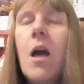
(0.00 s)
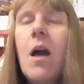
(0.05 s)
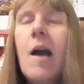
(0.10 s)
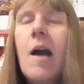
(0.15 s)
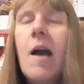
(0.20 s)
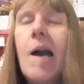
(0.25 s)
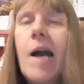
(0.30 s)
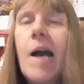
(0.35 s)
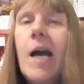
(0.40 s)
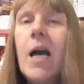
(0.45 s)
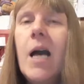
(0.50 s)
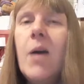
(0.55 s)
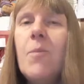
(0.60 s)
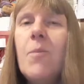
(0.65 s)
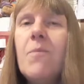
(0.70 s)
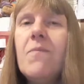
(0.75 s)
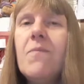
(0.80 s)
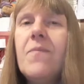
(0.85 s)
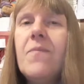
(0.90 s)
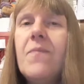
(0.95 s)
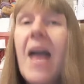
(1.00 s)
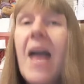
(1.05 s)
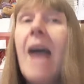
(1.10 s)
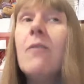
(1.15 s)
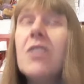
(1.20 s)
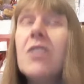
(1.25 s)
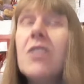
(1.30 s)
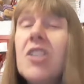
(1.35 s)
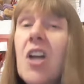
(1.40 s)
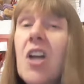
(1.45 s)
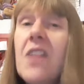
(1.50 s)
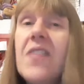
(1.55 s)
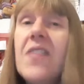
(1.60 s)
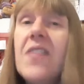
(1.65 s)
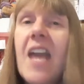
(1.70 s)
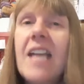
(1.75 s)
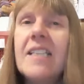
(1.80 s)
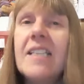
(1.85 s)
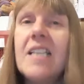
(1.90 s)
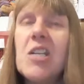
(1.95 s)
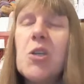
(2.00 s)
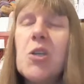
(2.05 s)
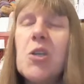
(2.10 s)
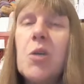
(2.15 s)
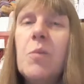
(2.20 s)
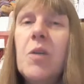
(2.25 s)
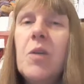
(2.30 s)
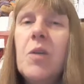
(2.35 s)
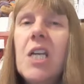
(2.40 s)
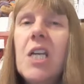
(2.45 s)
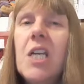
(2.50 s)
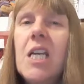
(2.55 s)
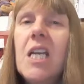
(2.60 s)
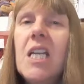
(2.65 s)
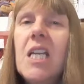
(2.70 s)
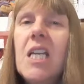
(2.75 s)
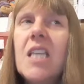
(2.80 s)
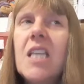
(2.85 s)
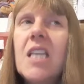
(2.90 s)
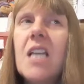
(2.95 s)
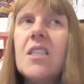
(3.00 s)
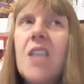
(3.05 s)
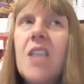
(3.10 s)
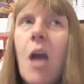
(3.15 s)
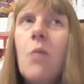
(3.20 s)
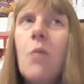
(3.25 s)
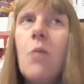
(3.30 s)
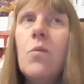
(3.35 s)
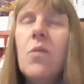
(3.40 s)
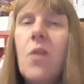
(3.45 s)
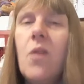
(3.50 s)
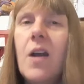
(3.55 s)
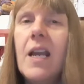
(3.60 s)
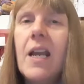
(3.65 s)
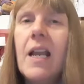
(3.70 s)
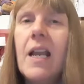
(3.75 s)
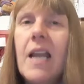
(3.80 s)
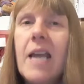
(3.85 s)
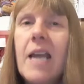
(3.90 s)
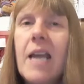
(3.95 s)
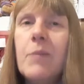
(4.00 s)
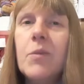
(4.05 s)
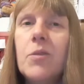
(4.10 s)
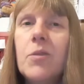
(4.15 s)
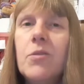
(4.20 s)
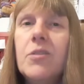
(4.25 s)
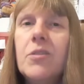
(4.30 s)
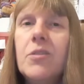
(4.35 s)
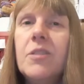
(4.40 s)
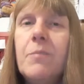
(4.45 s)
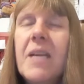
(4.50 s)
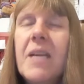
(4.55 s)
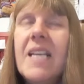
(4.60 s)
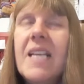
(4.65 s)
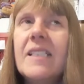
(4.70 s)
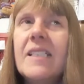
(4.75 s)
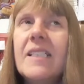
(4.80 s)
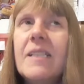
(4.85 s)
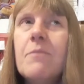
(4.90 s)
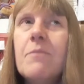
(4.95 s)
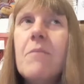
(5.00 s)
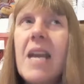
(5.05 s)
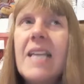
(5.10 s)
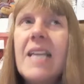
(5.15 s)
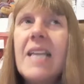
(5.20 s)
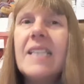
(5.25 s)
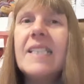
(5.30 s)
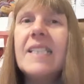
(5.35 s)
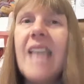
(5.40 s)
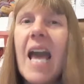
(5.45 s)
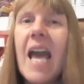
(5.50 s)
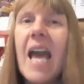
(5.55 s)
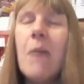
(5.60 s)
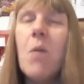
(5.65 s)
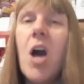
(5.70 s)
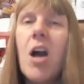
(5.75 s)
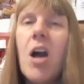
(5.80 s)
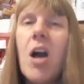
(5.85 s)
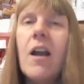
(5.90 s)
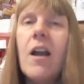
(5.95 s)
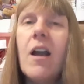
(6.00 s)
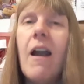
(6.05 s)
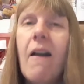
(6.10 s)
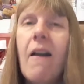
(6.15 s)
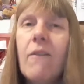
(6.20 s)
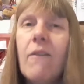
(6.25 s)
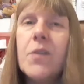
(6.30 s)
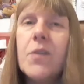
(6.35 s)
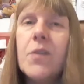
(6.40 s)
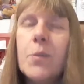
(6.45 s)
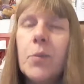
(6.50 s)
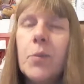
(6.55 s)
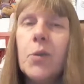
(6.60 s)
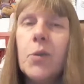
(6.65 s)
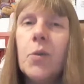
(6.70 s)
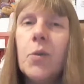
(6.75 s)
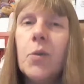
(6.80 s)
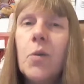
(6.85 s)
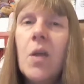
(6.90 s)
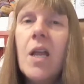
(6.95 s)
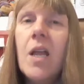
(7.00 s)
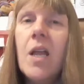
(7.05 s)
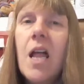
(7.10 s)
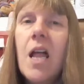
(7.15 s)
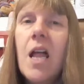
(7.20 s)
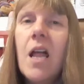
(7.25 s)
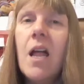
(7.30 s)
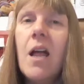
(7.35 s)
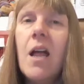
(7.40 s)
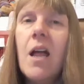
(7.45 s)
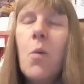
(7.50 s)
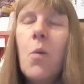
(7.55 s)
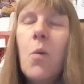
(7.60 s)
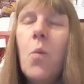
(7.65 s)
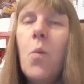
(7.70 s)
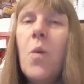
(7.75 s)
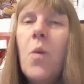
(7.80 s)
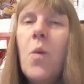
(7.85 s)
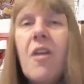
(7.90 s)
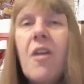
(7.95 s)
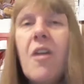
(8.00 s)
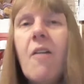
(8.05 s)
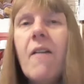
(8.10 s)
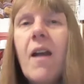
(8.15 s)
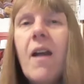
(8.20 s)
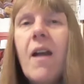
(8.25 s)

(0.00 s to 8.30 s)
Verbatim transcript: outside the asexual community that don't like labels because it makes them uncomfortable with our,